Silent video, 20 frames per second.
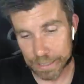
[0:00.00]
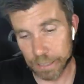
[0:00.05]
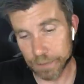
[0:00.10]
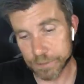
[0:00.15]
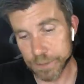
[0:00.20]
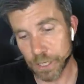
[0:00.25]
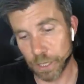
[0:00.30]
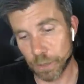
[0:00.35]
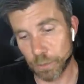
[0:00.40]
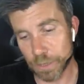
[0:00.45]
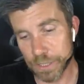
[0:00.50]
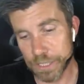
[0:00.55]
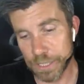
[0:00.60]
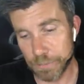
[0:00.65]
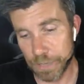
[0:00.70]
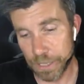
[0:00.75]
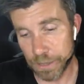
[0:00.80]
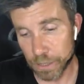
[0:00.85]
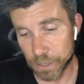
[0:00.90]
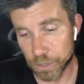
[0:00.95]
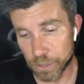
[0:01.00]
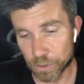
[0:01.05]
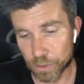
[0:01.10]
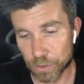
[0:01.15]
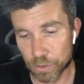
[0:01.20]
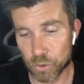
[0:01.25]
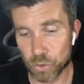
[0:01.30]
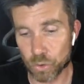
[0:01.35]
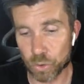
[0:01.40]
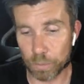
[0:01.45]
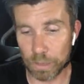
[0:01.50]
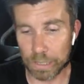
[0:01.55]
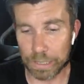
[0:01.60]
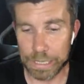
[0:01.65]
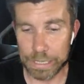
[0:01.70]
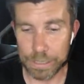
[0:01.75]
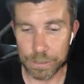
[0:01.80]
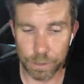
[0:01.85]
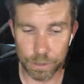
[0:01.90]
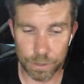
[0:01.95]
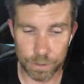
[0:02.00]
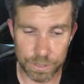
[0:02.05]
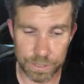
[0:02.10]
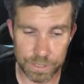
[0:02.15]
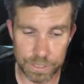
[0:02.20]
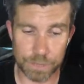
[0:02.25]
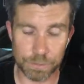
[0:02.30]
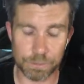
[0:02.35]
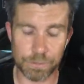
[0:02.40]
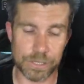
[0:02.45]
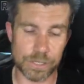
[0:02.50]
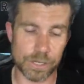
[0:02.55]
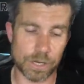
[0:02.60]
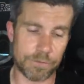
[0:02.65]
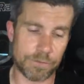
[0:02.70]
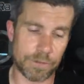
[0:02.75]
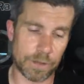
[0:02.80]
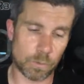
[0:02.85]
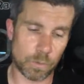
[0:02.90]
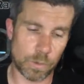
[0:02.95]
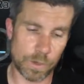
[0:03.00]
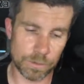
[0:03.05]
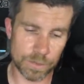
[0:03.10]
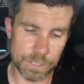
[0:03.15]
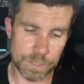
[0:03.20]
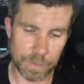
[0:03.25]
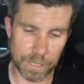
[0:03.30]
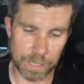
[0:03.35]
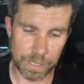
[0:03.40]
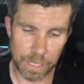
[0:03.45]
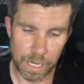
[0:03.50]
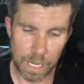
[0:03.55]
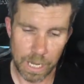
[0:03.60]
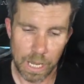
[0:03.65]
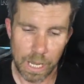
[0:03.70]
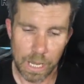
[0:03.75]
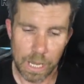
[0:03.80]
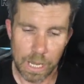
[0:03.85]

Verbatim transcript: and if so, what's the method you'd normally use to retrofit wheel speed?